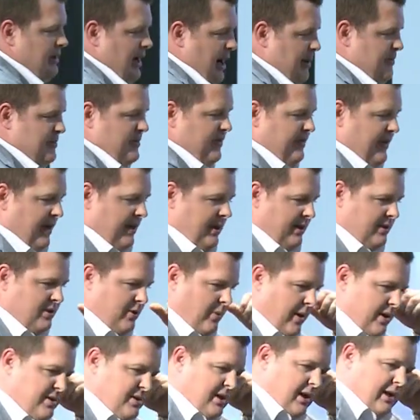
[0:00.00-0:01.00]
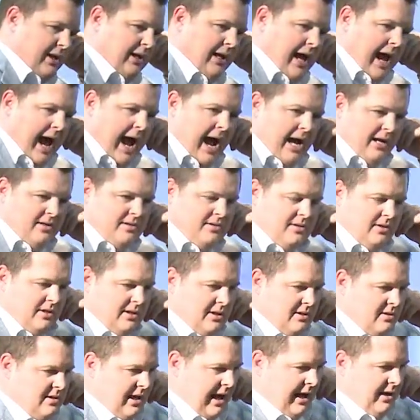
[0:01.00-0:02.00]
of times, the very next question I get asked
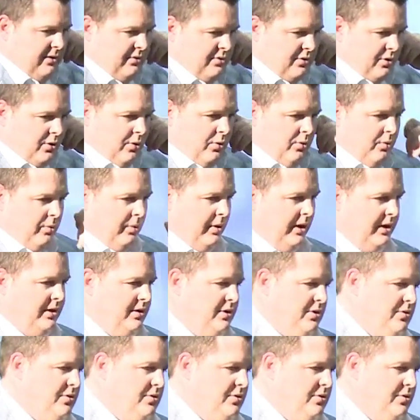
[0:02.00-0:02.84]
is, Andrew, what do